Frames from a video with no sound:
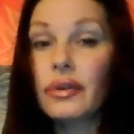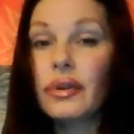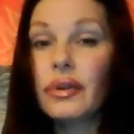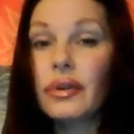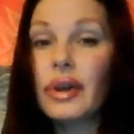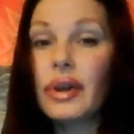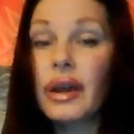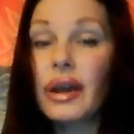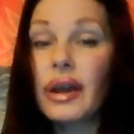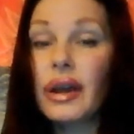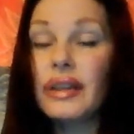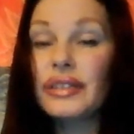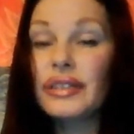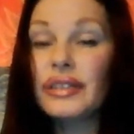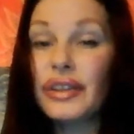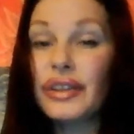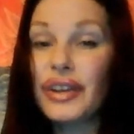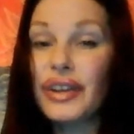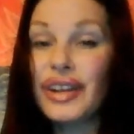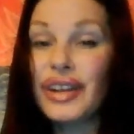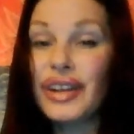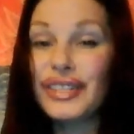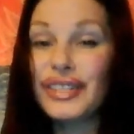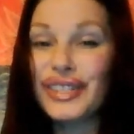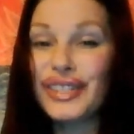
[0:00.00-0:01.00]
Hi, it's Arna
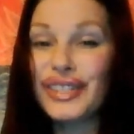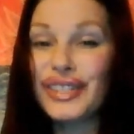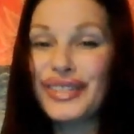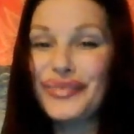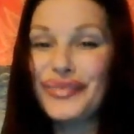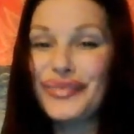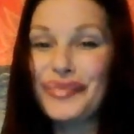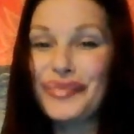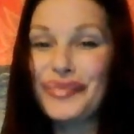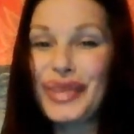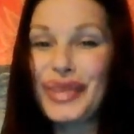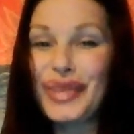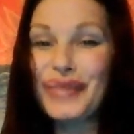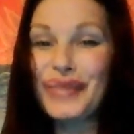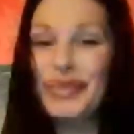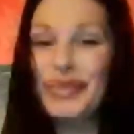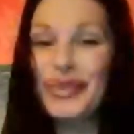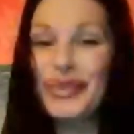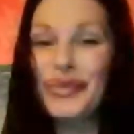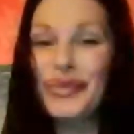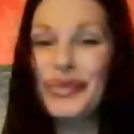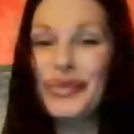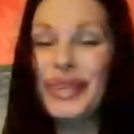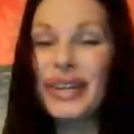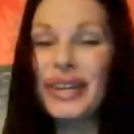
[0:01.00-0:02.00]
Hudson. Marilyn Monroe
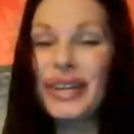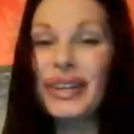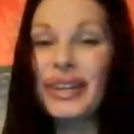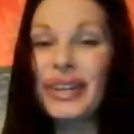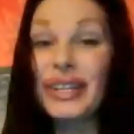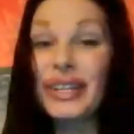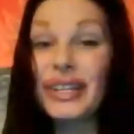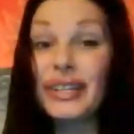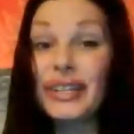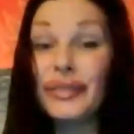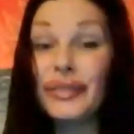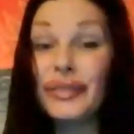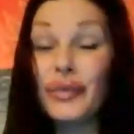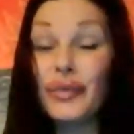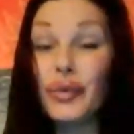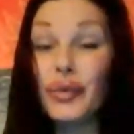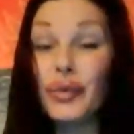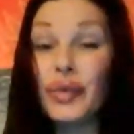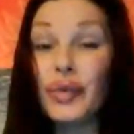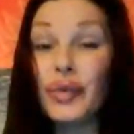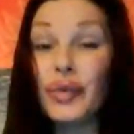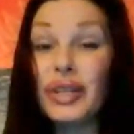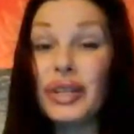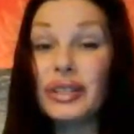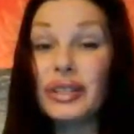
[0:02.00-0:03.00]
reincarnated for
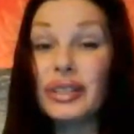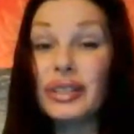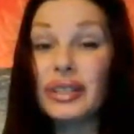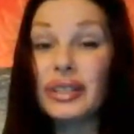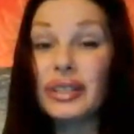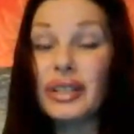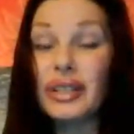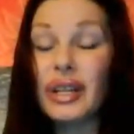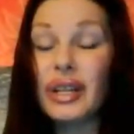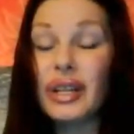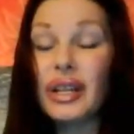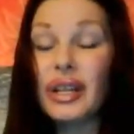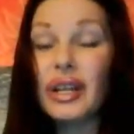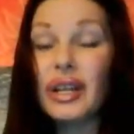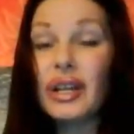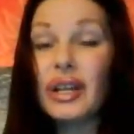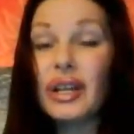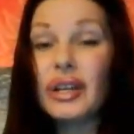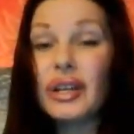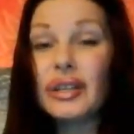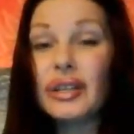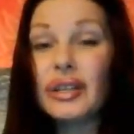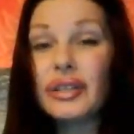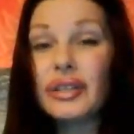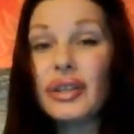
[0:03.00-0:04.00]
real.
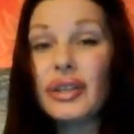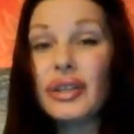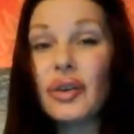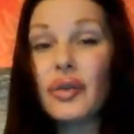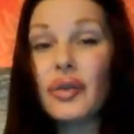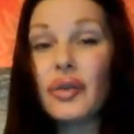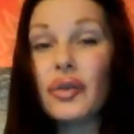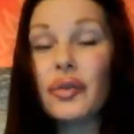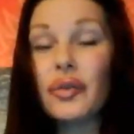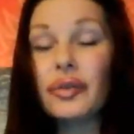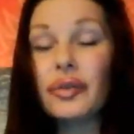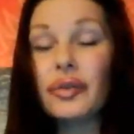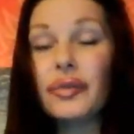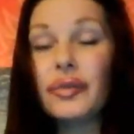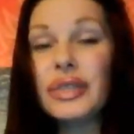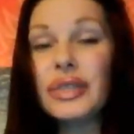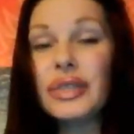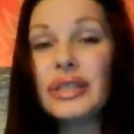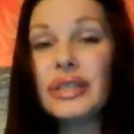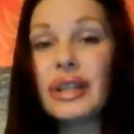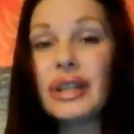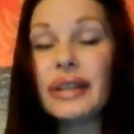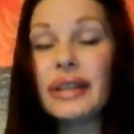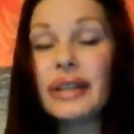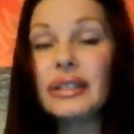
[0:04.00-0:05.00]
So the reason that
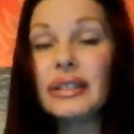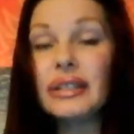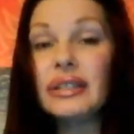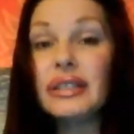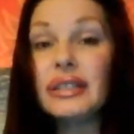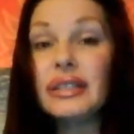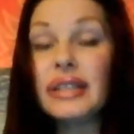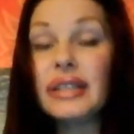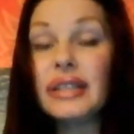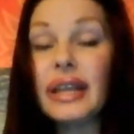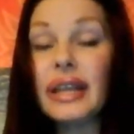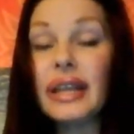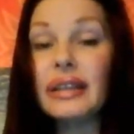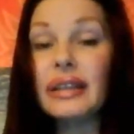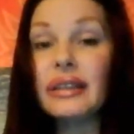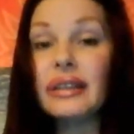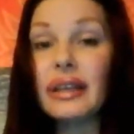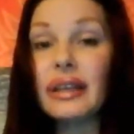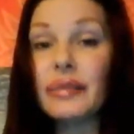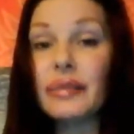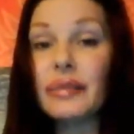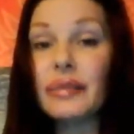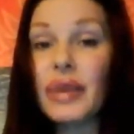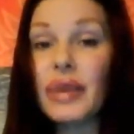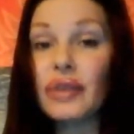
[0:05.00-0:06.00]
I didn't say anything
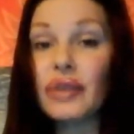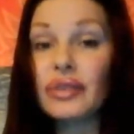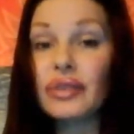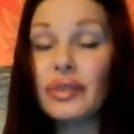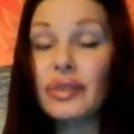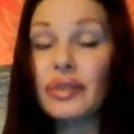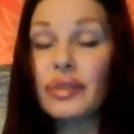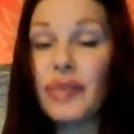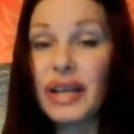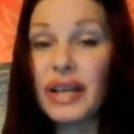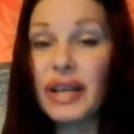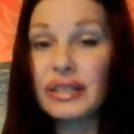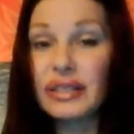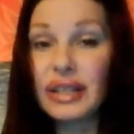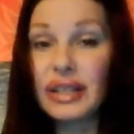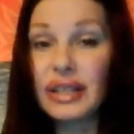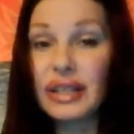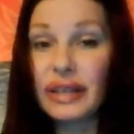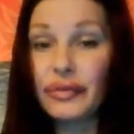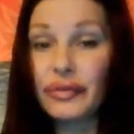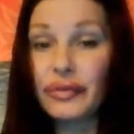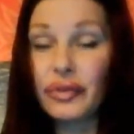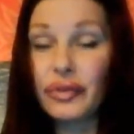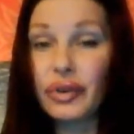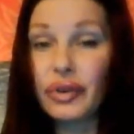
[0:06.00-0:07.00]
about the past life
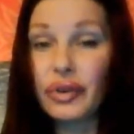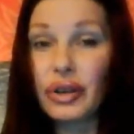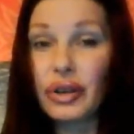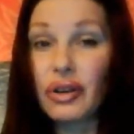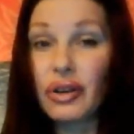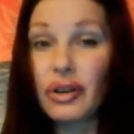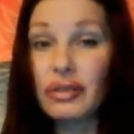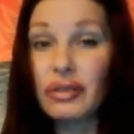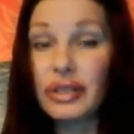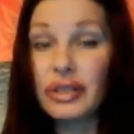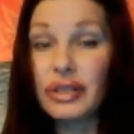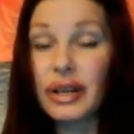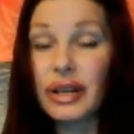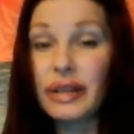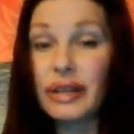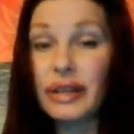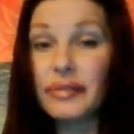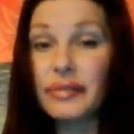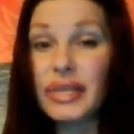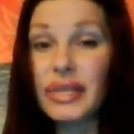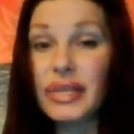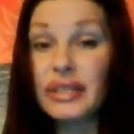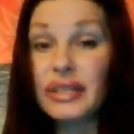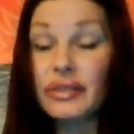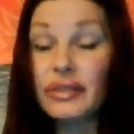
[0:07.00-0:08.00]
for a long time
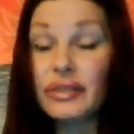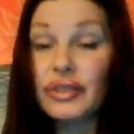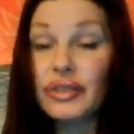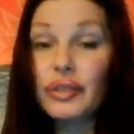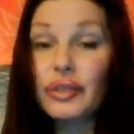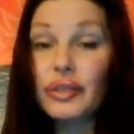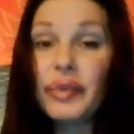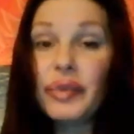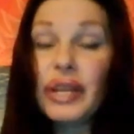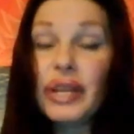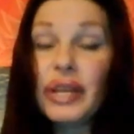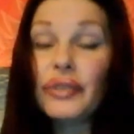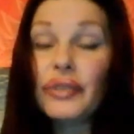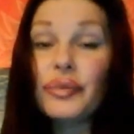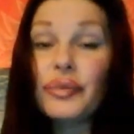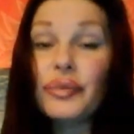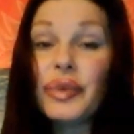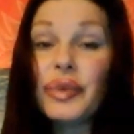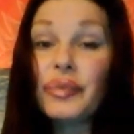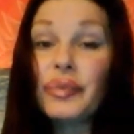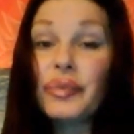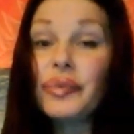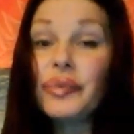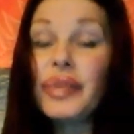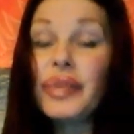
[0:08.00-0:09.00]
is there's too many other
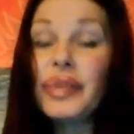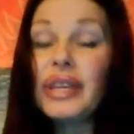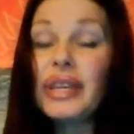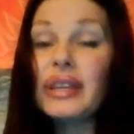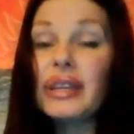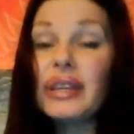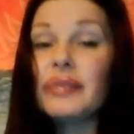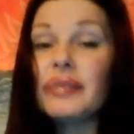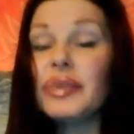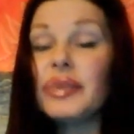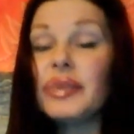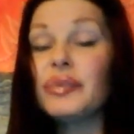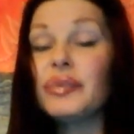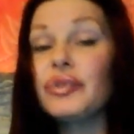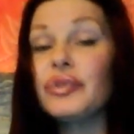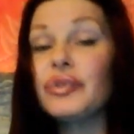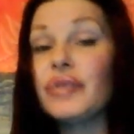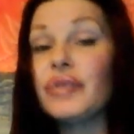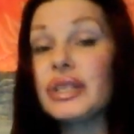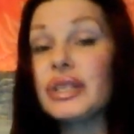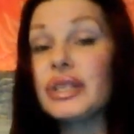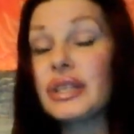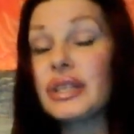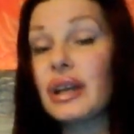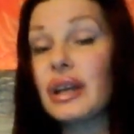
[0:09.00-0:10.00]
people being it, people
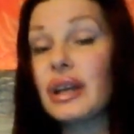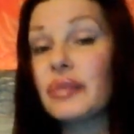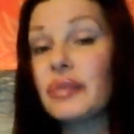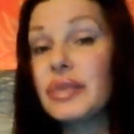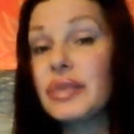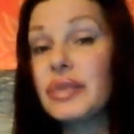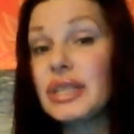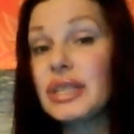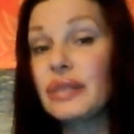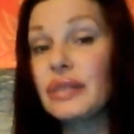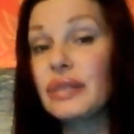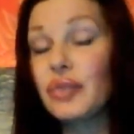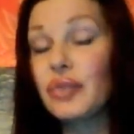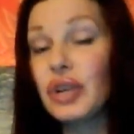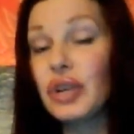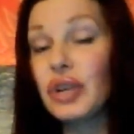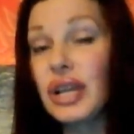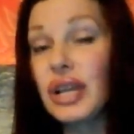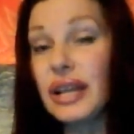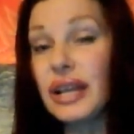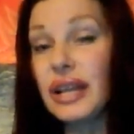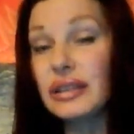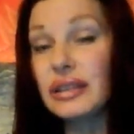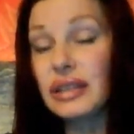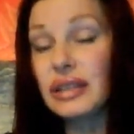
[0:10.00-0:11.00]
dressing up as it,
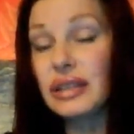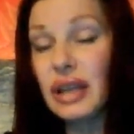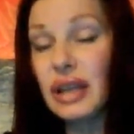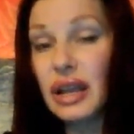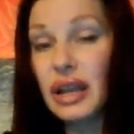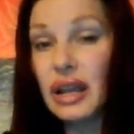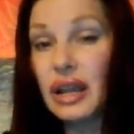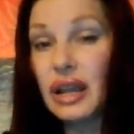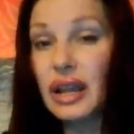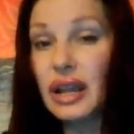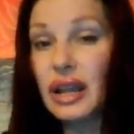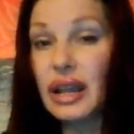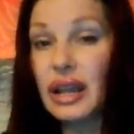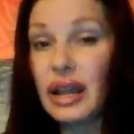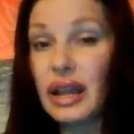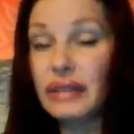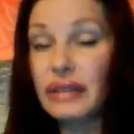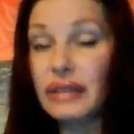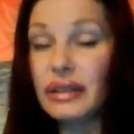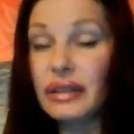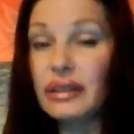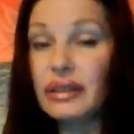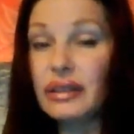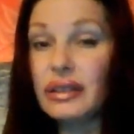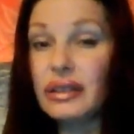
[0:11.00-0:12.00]
burlesque, and
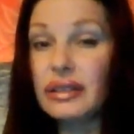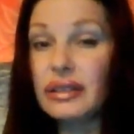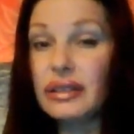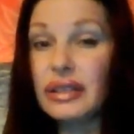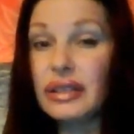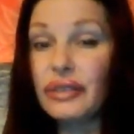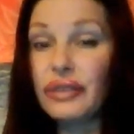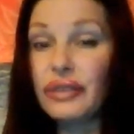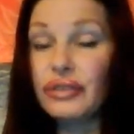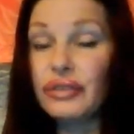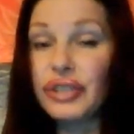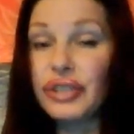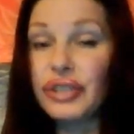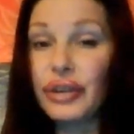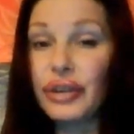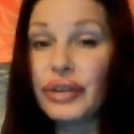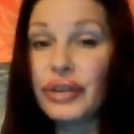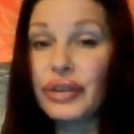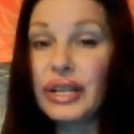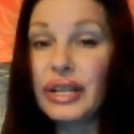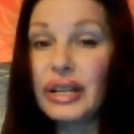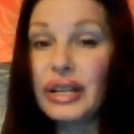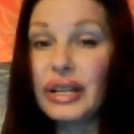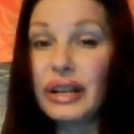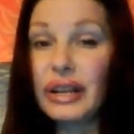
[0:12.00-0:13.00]
then this other Sherry Lee
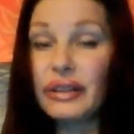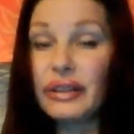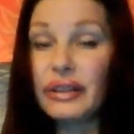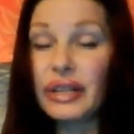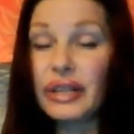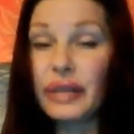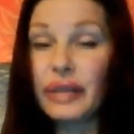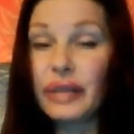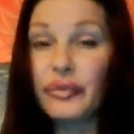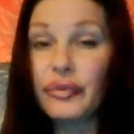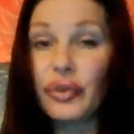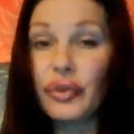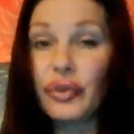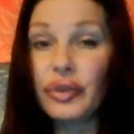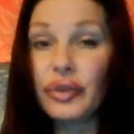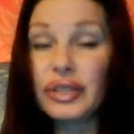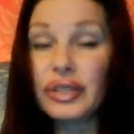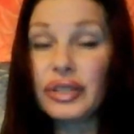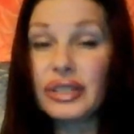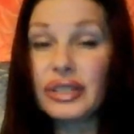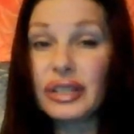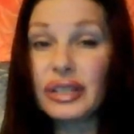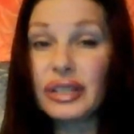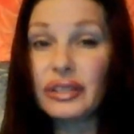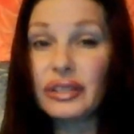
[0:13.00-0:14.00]
Laird came forward and
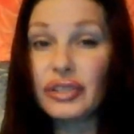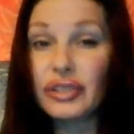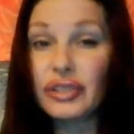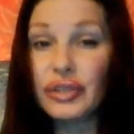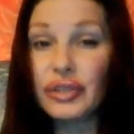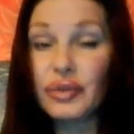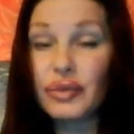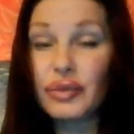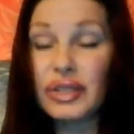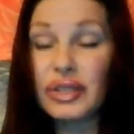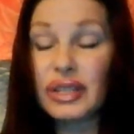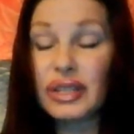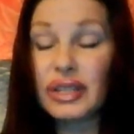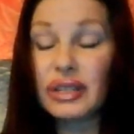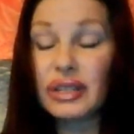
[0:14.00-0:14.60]
said that she was it.